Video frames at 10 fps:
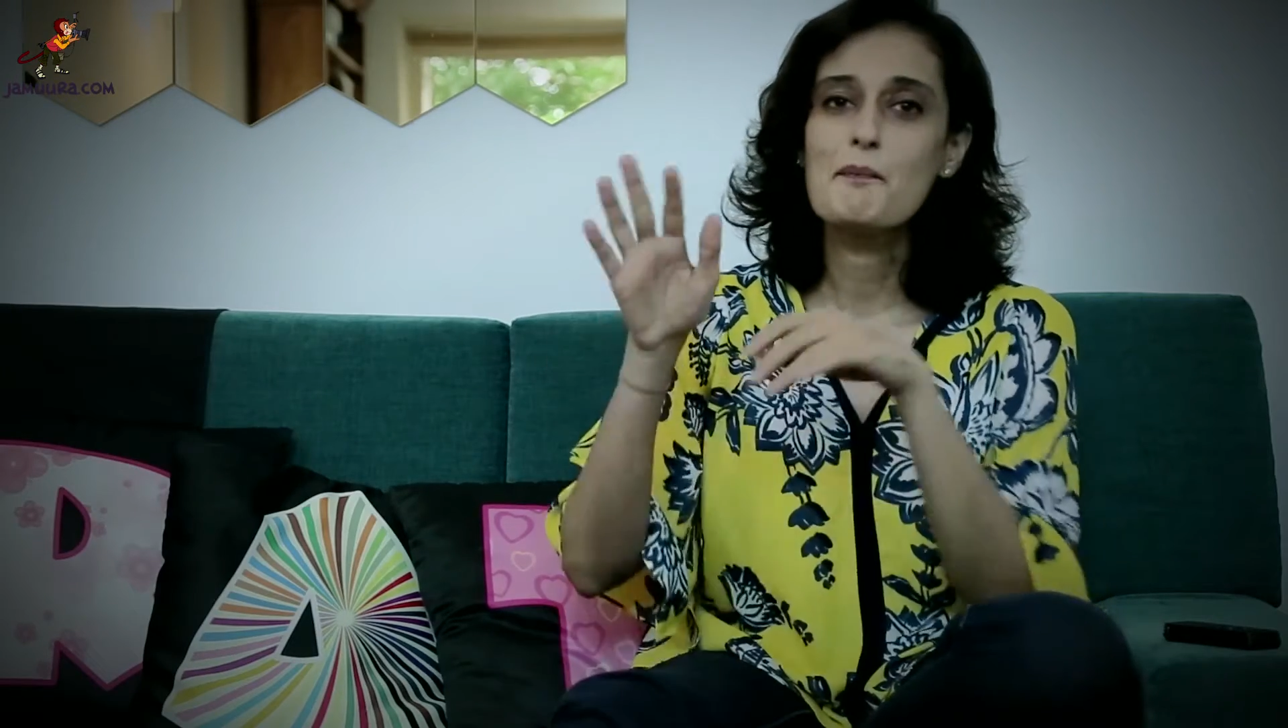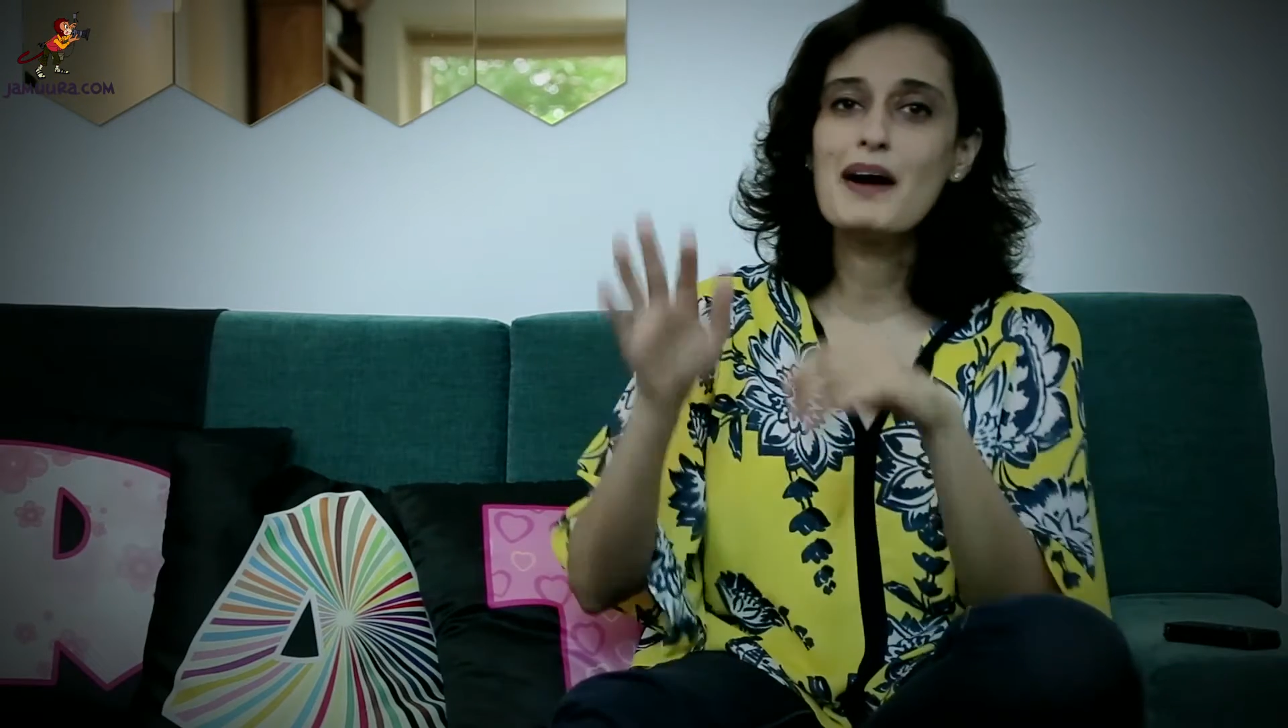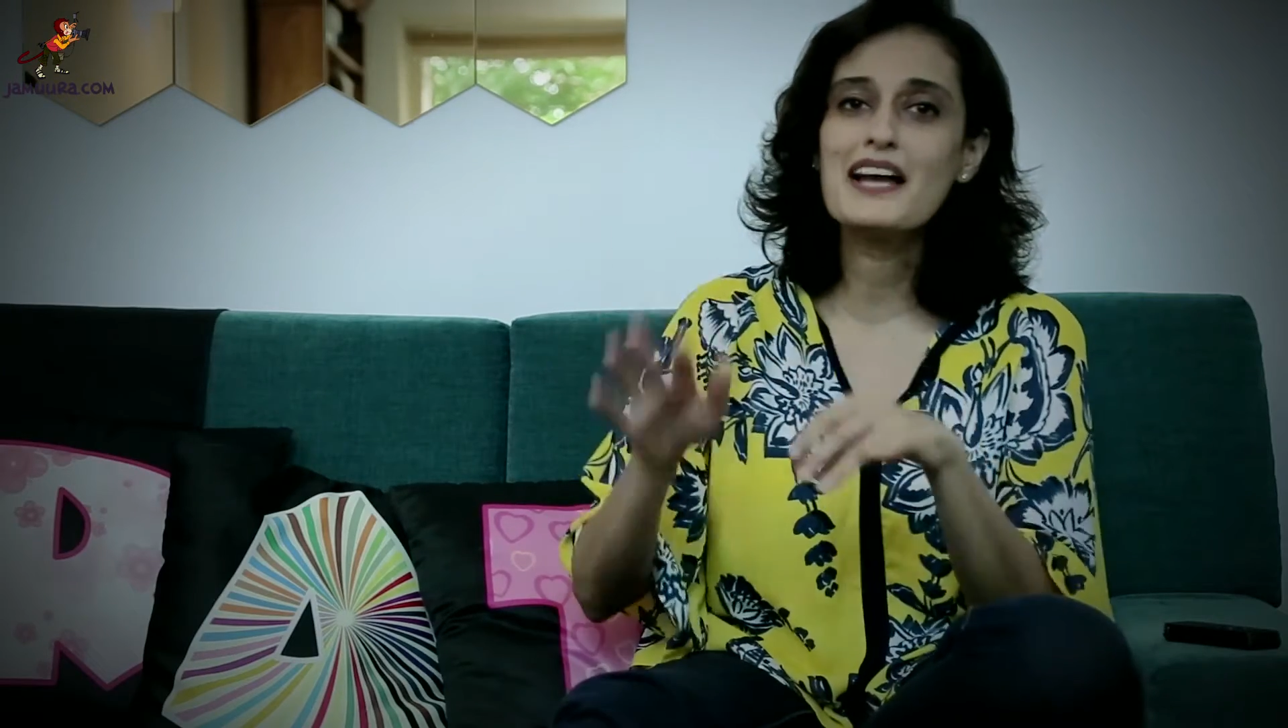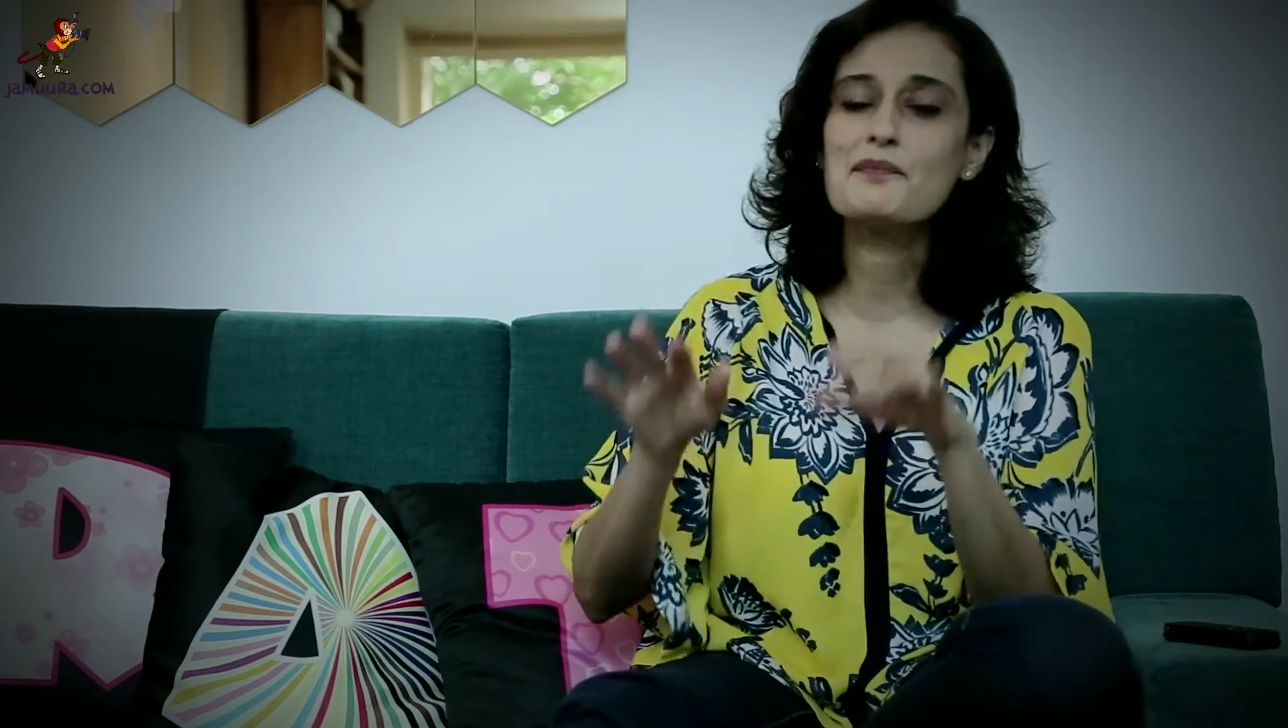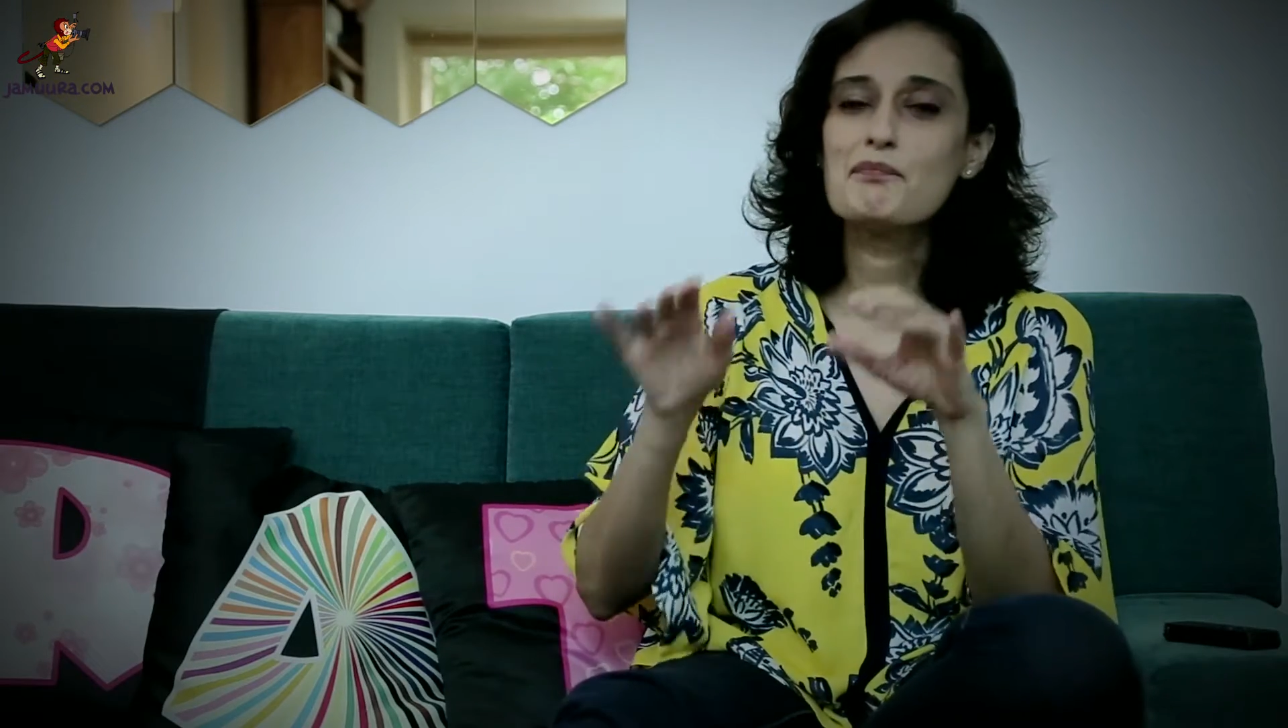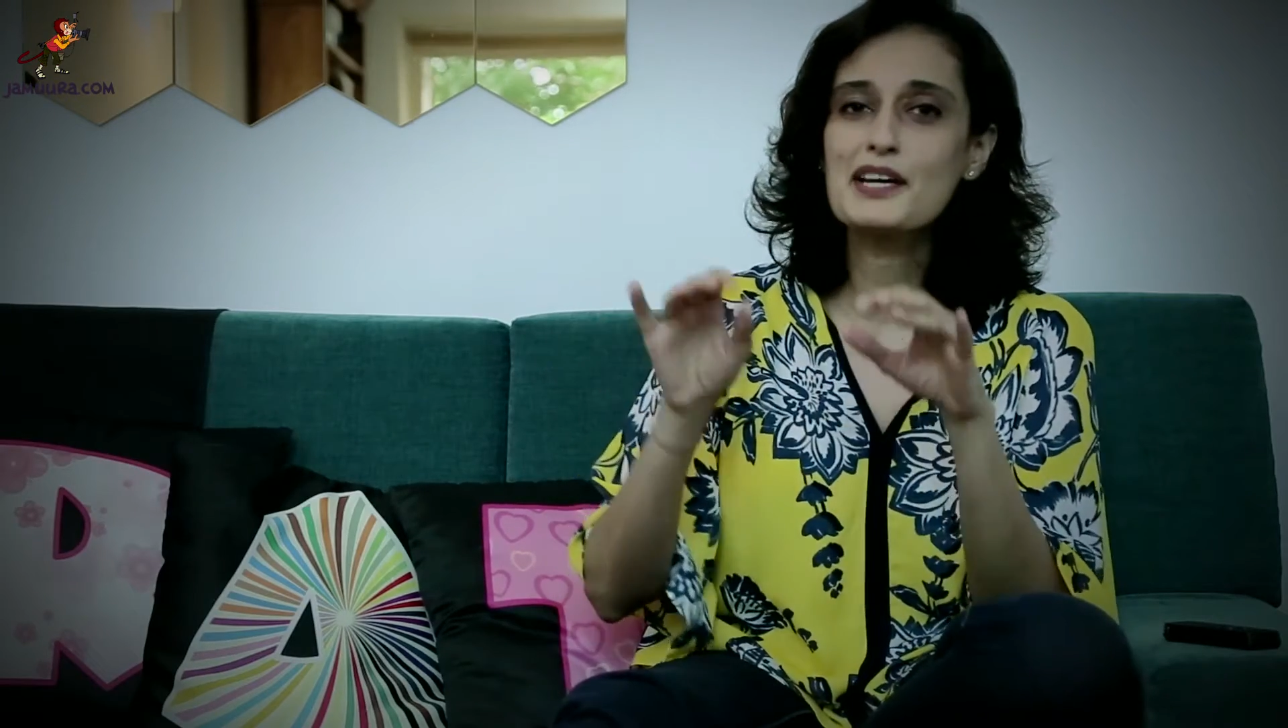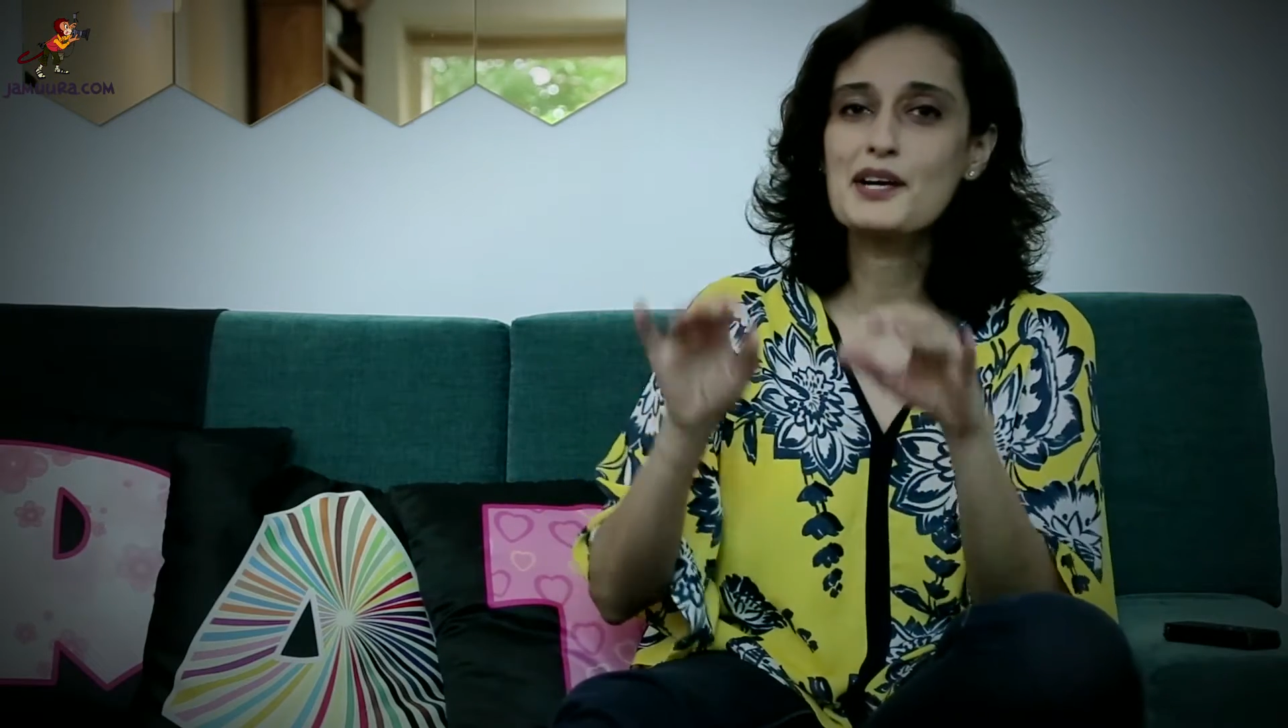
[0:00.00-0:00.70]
but